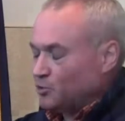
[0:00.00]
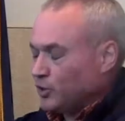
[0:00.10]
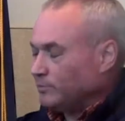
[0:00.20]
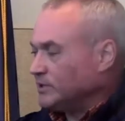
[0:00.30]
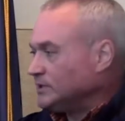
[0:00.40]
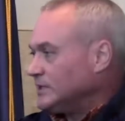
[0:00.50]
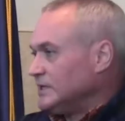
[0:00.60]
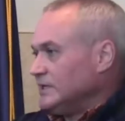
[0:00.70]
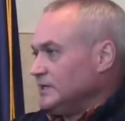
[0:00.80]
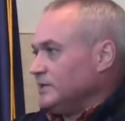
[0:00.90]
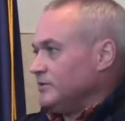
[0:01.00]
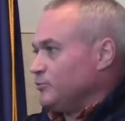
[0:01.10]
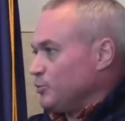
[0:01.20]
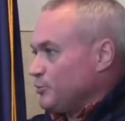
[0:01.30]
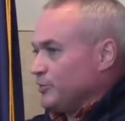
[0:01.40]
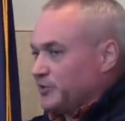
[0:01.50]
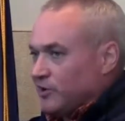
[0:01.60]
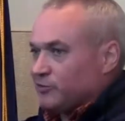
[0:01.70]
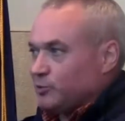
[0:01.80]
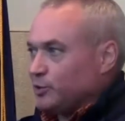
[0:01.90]
equipment. So we're pretty
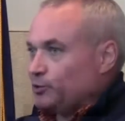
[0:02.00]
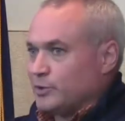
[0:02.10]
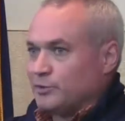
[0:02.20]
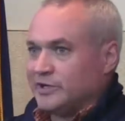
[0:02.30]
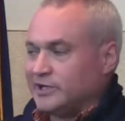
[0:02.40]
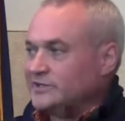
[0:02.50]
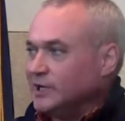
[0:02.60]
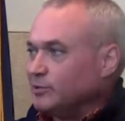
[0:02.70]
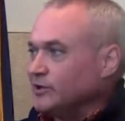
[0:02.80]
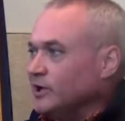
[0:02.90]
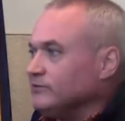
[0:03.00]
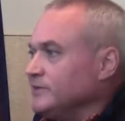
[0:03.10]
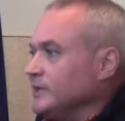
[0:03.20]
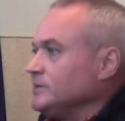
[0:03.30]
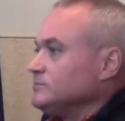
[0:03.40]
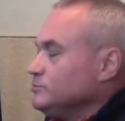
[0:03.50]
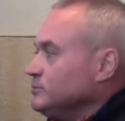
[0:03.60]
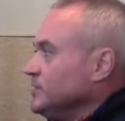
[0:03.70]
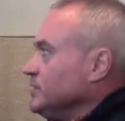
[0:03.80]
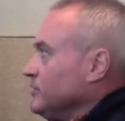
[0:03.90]
comfortable we were getting deep enough there.
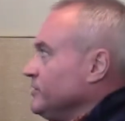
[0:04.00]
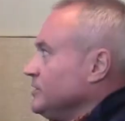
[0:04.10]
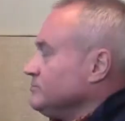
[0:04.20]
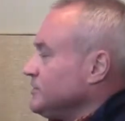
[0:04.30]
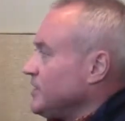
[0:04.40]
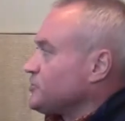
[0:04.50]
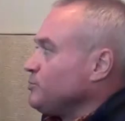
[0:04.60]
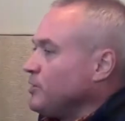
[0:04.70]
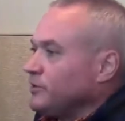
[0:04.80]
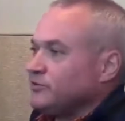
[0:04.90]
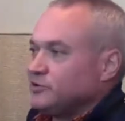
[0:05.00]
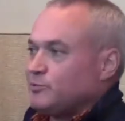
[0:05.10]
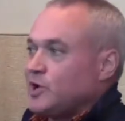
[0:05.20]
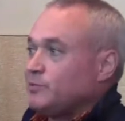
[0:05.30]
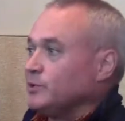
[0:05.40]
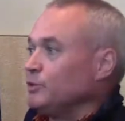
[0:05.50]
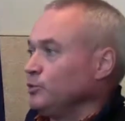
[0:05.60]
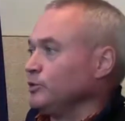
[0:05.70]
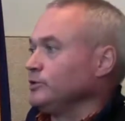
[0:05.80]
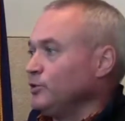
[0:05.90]
But on the National Park Service property, we
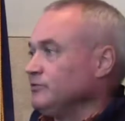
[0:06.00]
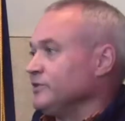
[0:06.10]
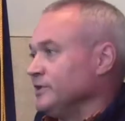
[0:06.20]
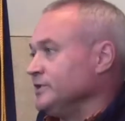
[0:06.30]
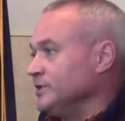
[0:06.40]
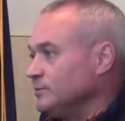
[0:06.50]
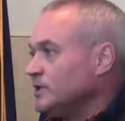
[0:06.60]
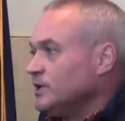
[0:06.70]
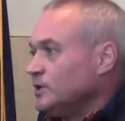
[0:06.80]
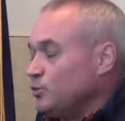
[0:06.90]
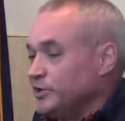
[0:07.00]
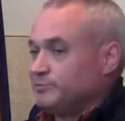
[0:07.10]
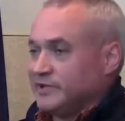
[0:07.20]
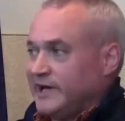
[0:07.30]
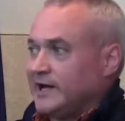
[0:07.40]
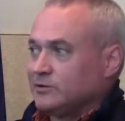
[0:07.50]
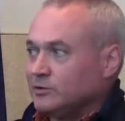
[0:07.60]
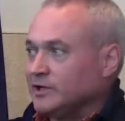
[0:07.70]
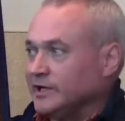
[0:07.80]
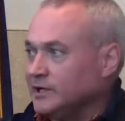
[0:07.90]
weren't going very deep with
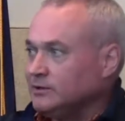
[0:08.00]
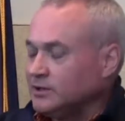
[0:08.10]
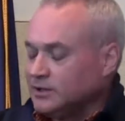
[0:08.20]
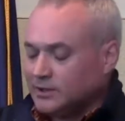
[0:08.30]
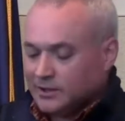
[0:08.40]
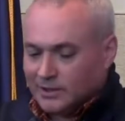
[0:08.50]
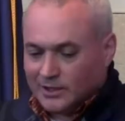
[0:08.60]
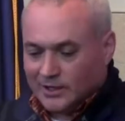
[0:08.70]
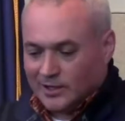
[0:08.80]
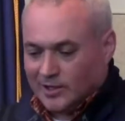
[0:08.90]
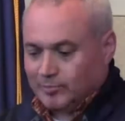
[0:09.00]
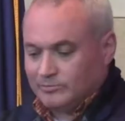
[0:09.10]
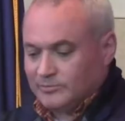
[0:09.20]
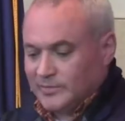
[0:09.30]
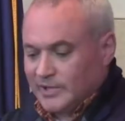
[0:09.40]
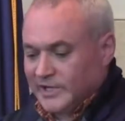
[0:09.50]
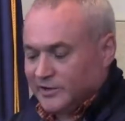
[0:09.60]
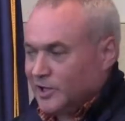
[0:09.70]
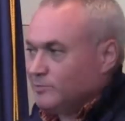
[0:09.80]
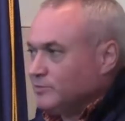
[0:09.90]
mechanical cleaning.
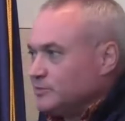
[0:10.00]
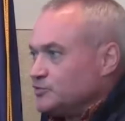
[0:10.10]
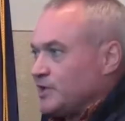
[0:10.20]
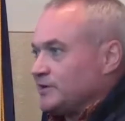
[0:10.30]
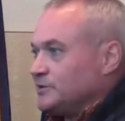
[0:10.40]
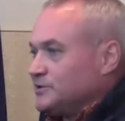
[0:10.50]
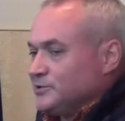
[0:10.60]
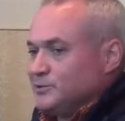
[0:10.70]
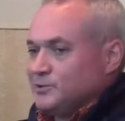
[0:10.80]
Ended up trying to